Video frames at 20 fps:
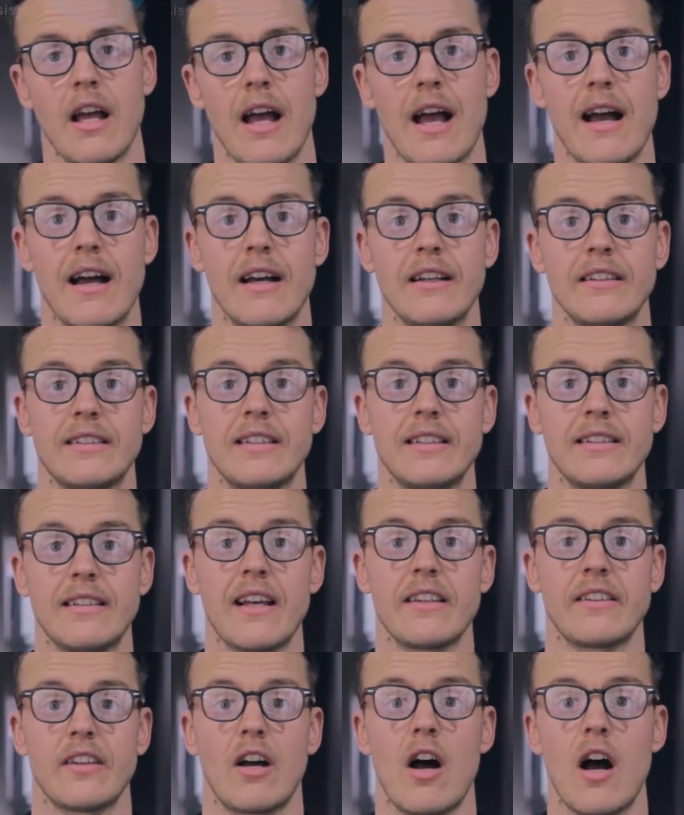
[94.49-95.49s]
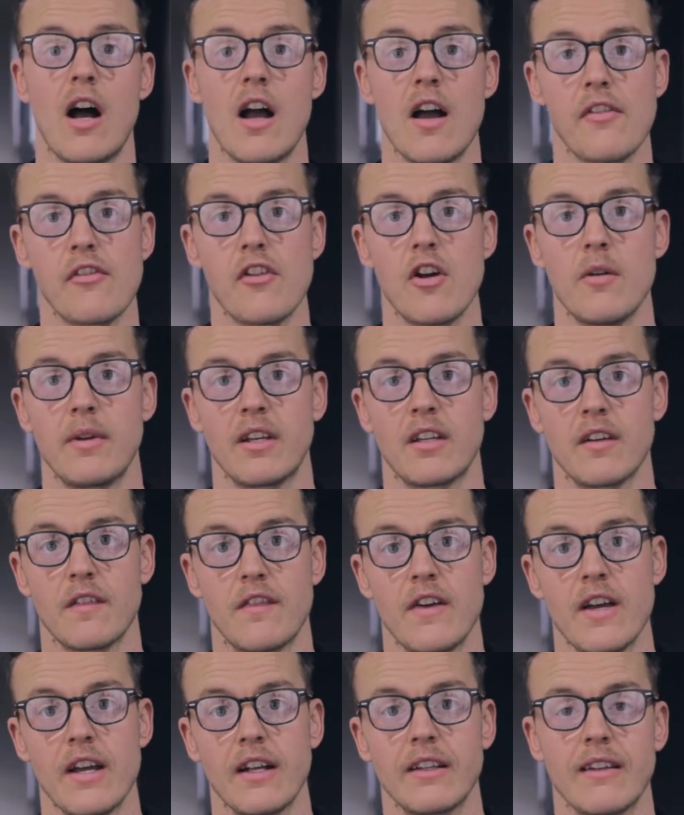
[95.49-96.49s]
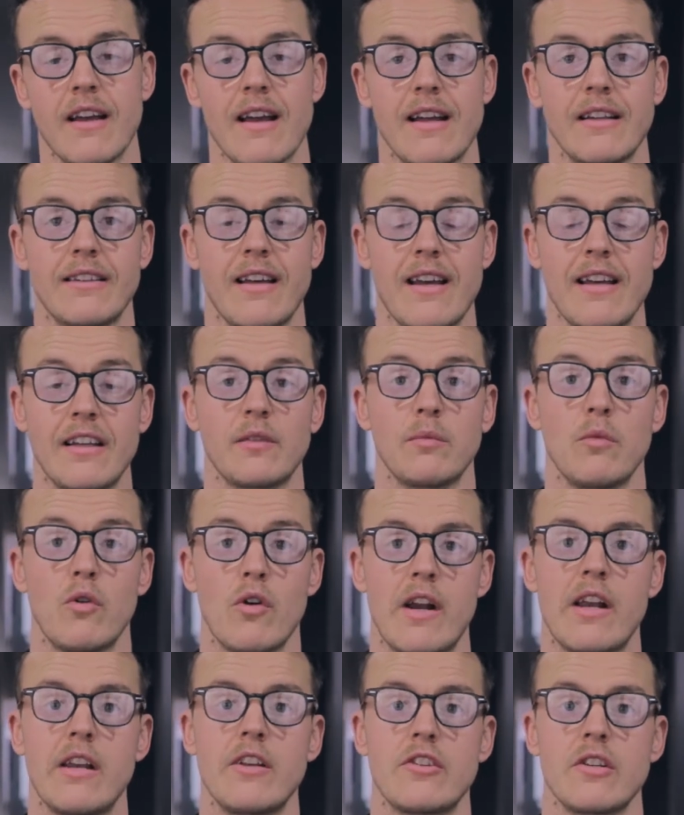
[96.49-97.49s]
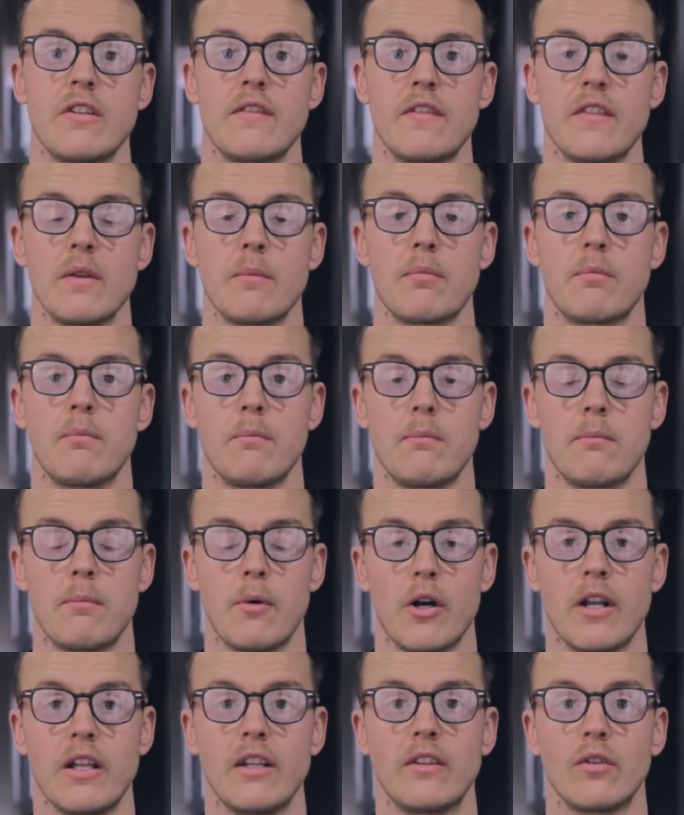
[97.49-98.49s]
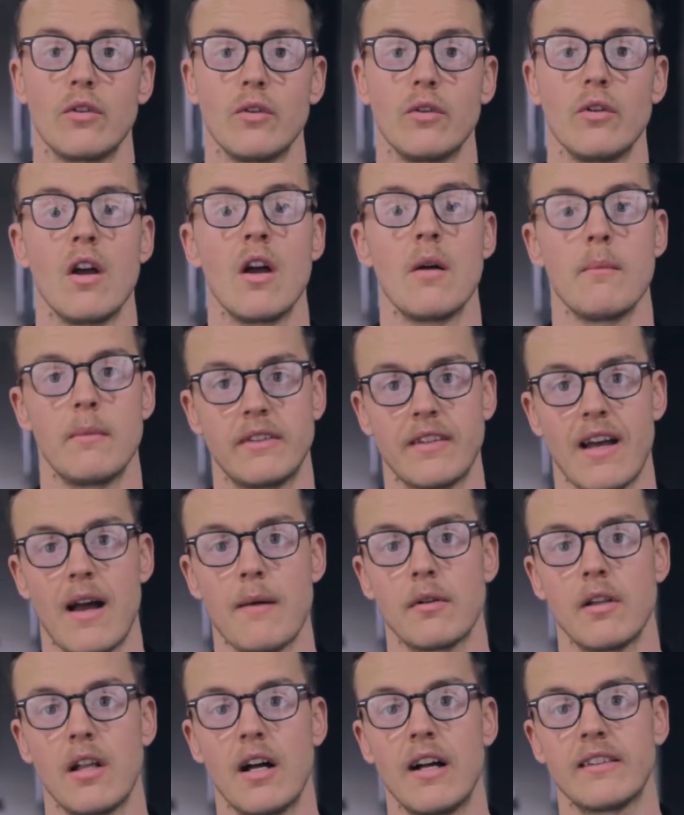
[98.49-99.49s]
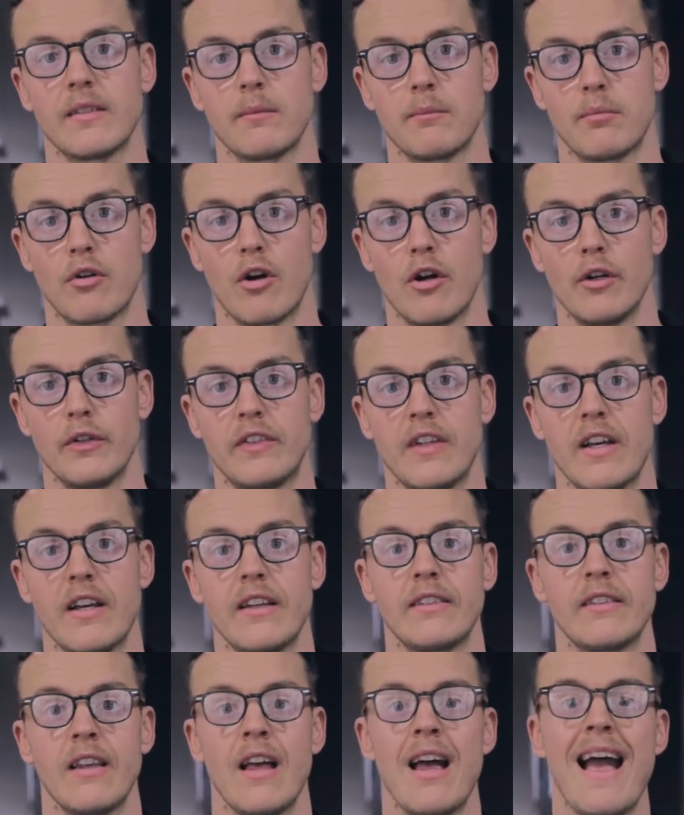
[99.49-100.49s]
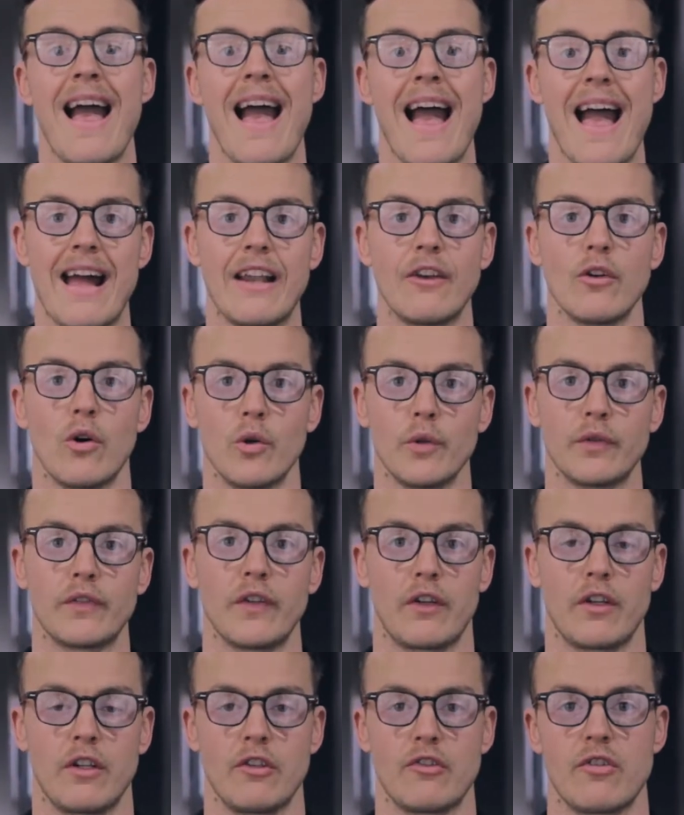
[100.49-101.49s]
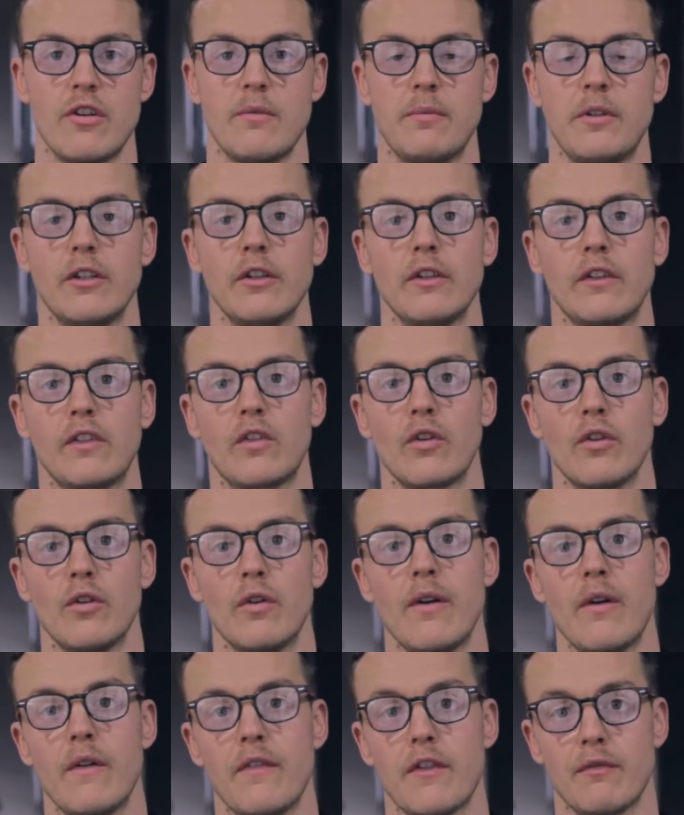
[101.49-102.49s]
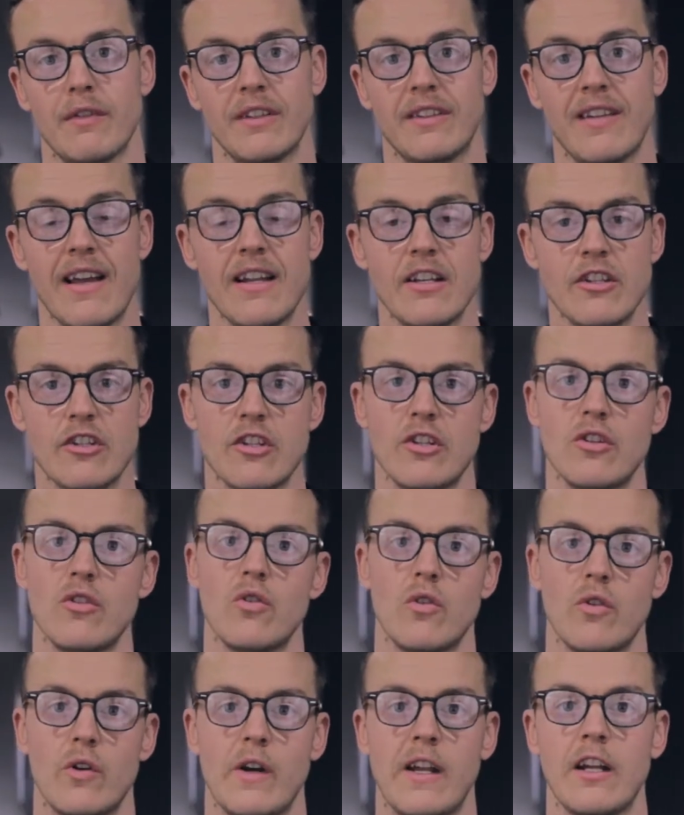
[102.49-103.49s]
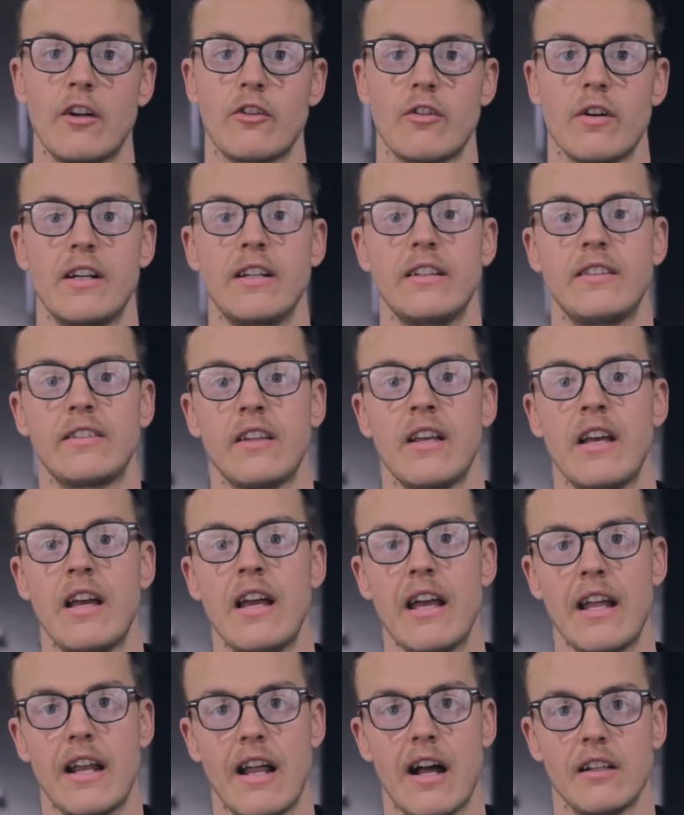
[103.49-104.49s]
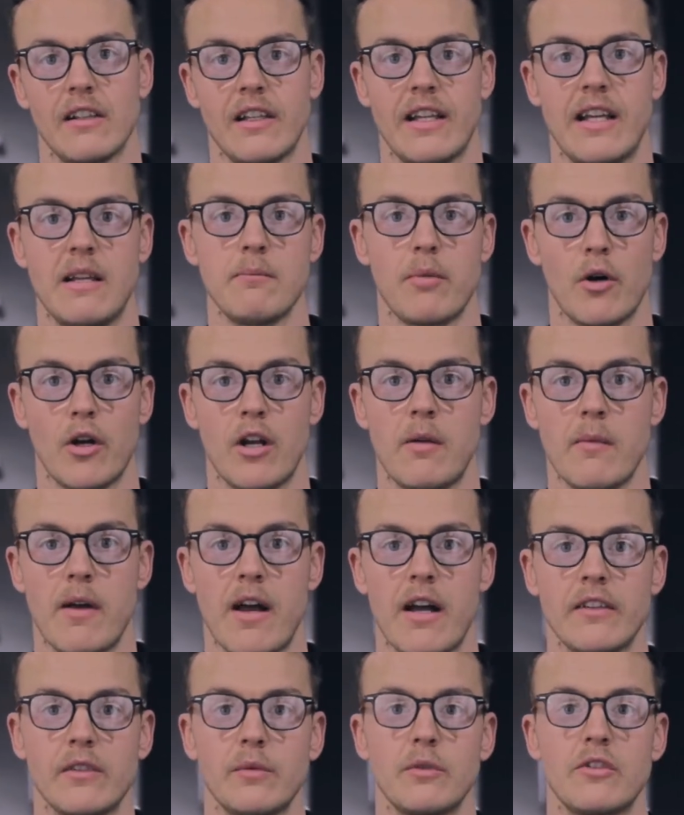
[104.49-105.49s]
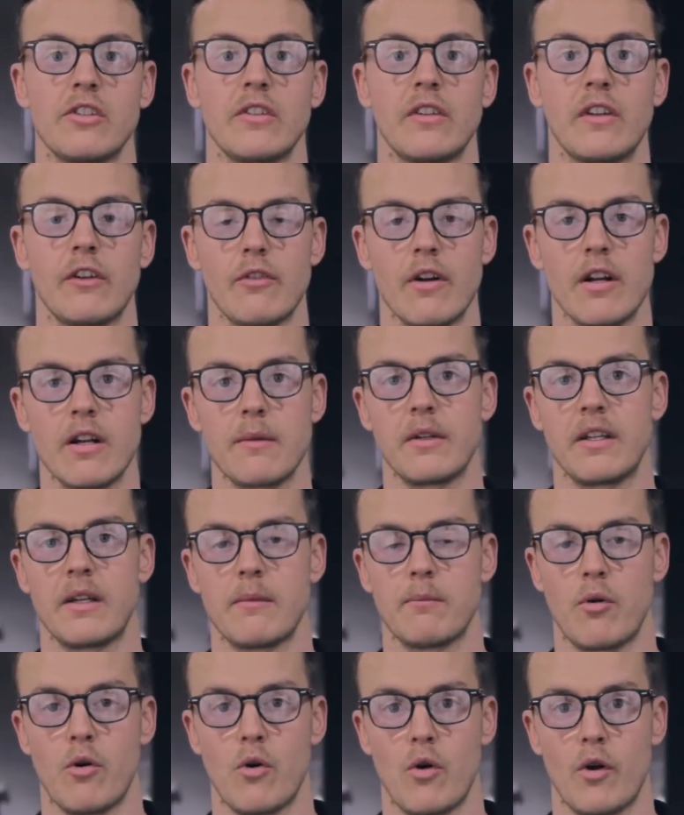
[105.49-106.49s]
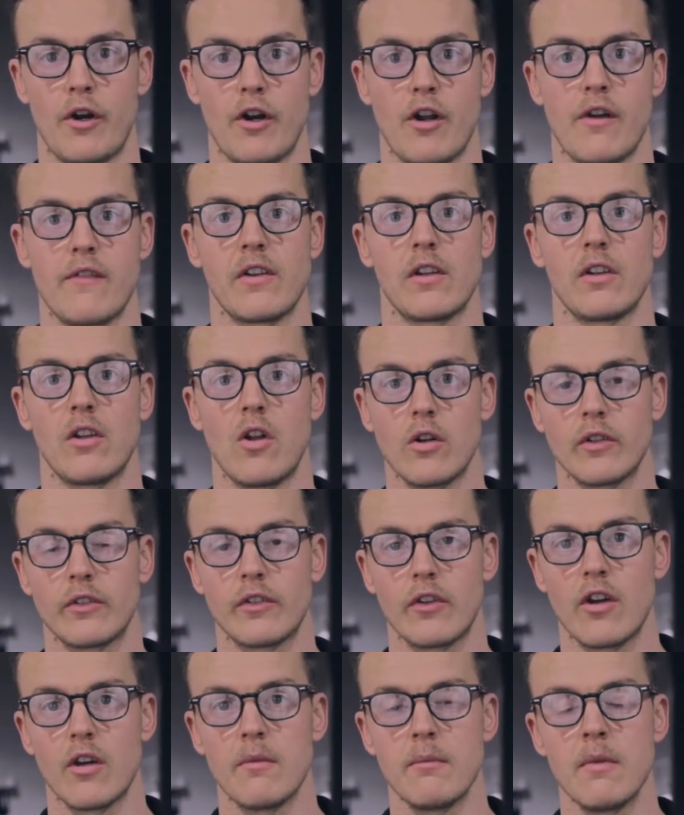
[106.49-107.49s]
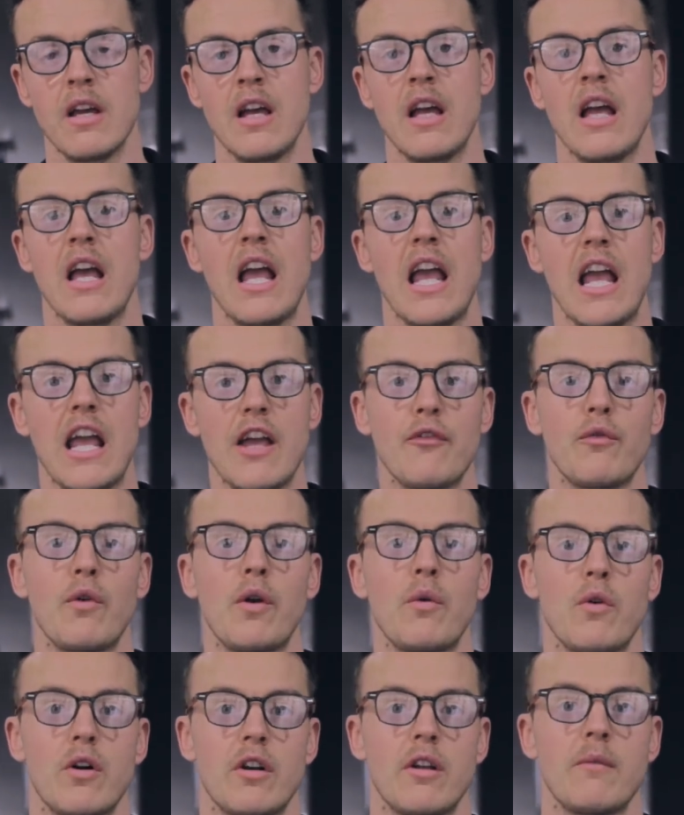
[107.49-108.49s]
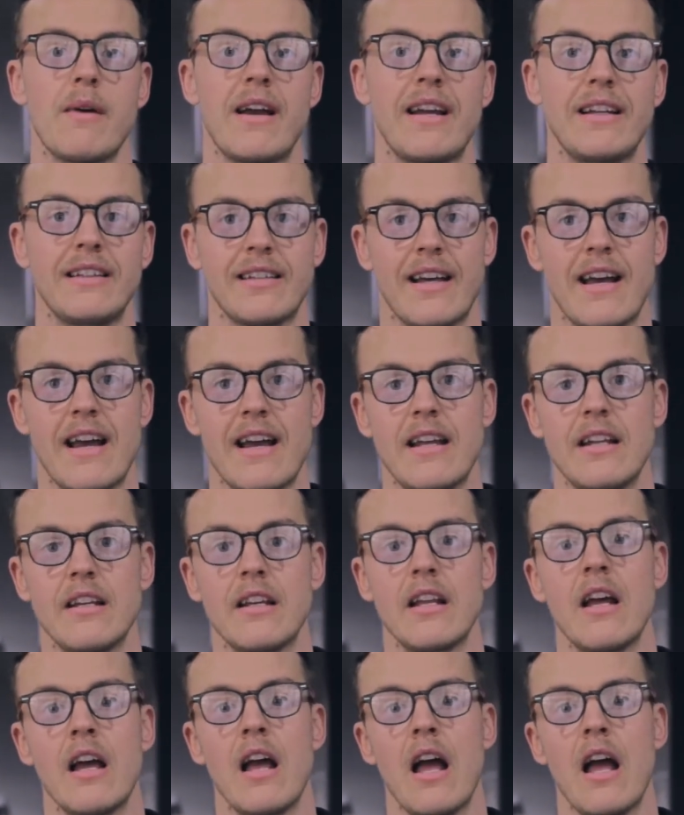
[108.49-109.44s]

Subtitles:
as this has a higher thermic effect and takes more energy for the body to metabolize and process, and also contributes to the retention or increase in our lean body mass, which is incredibly important over the long term if we want to maintain